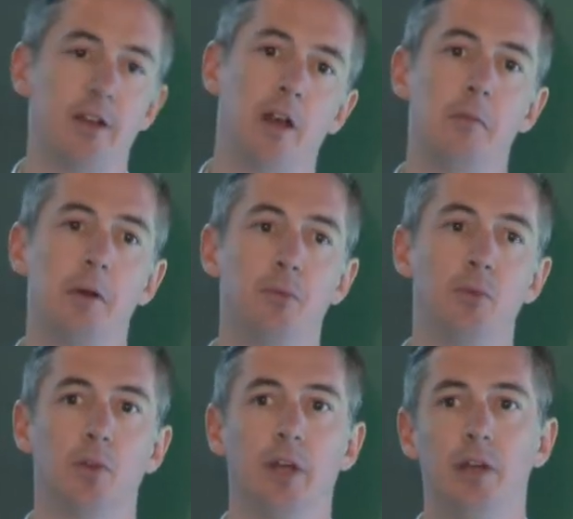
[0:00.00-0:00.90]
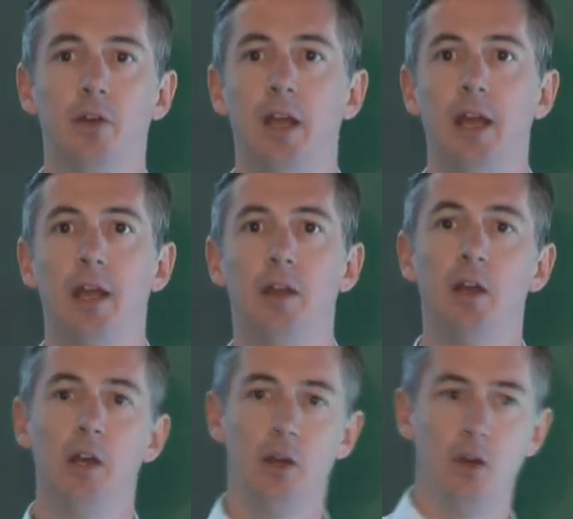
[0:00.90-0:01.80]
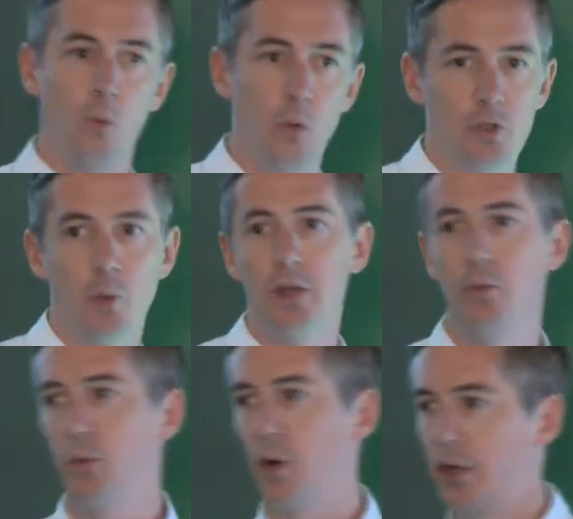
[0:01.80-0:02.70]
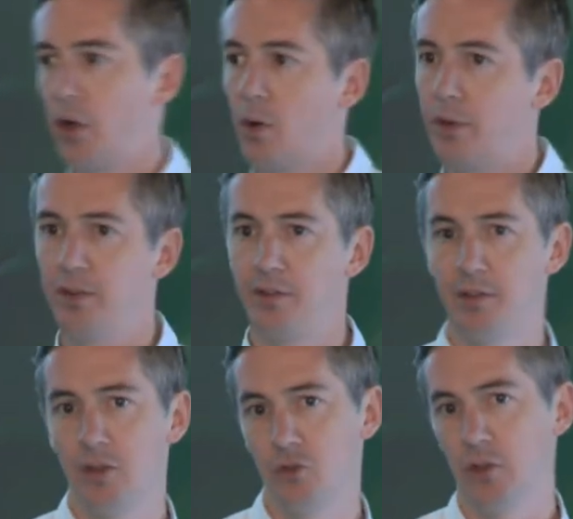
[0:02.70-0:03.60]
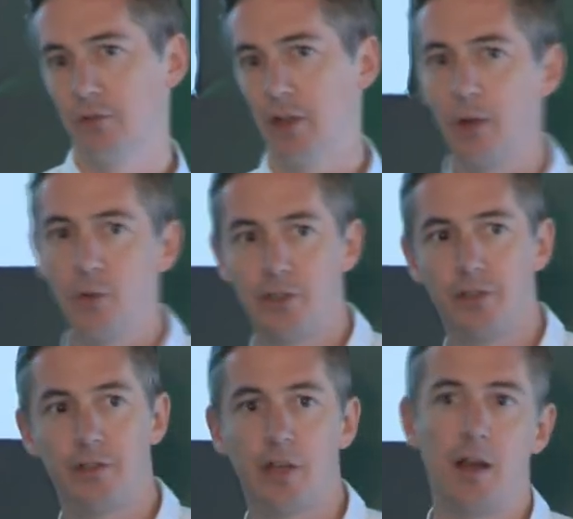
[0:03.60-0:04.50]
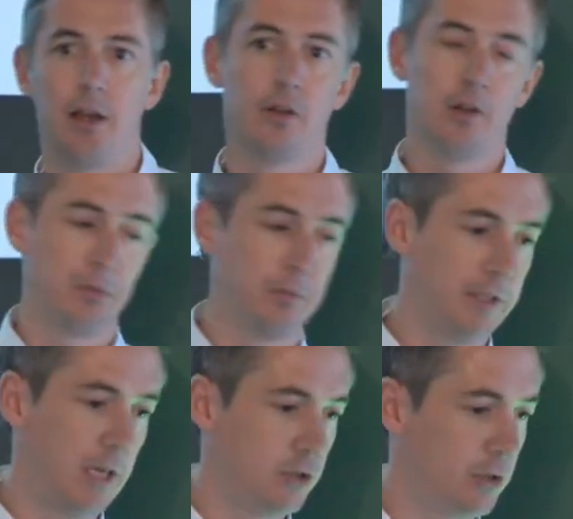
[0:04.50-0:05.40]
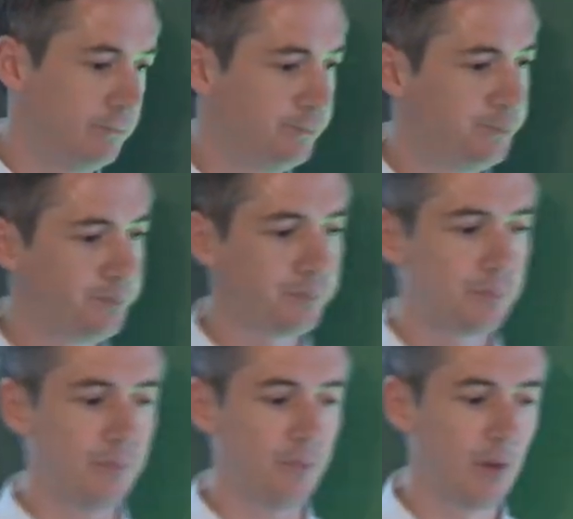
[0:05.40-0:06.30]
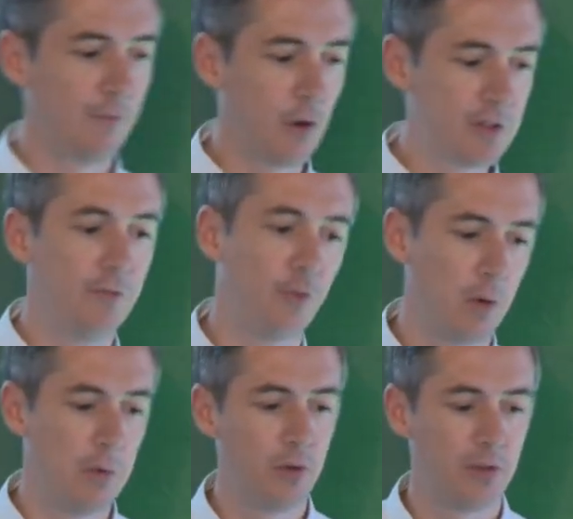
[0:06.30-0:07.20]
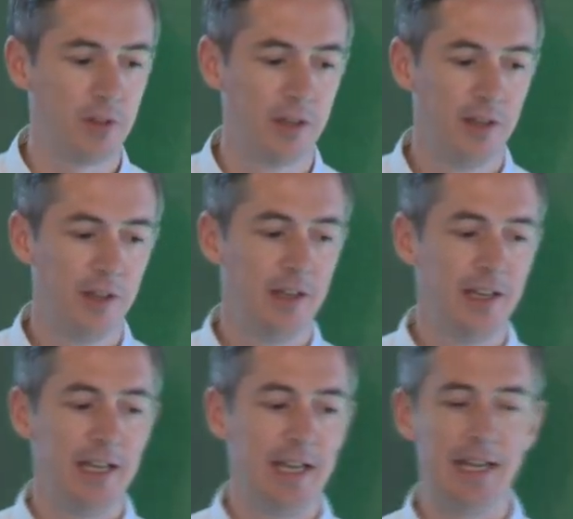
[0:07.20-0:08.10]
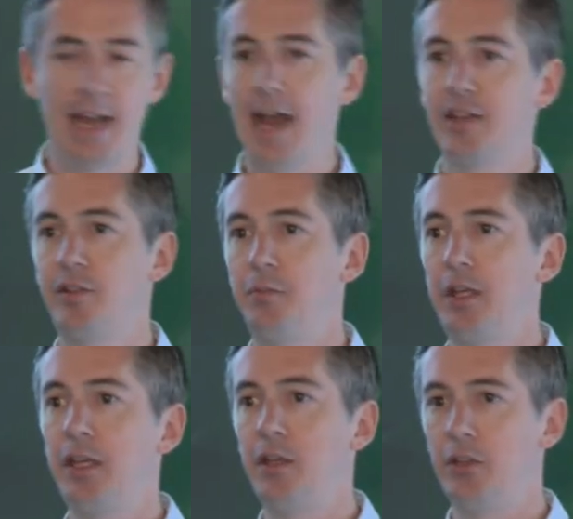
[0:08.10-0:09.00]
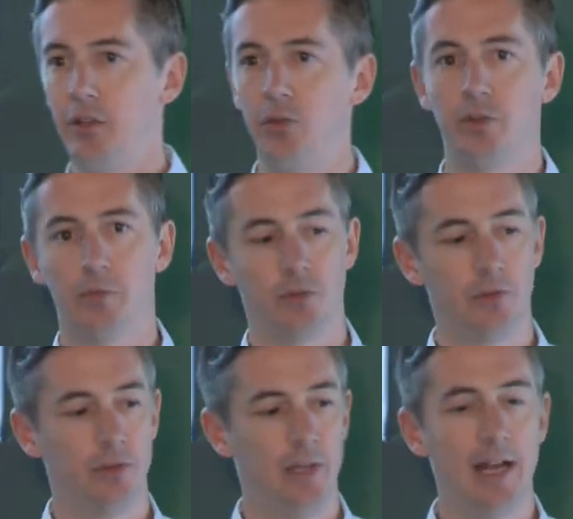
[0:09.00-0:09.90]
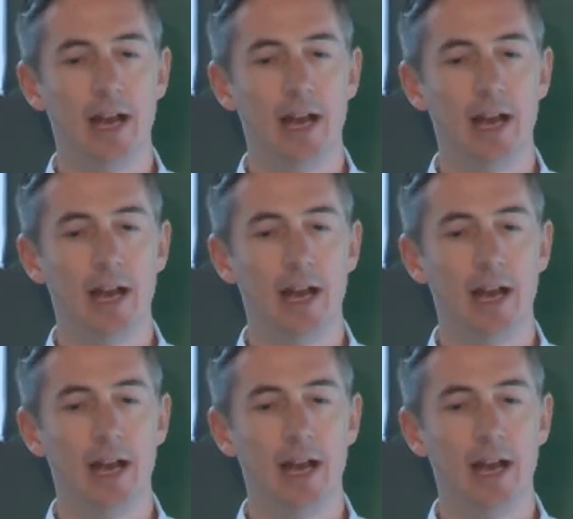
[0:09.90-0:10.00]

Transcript: that come up when we're like, okay, which way do we want to go on this decision of language design or implementation? First and foremost, it has to be usable. It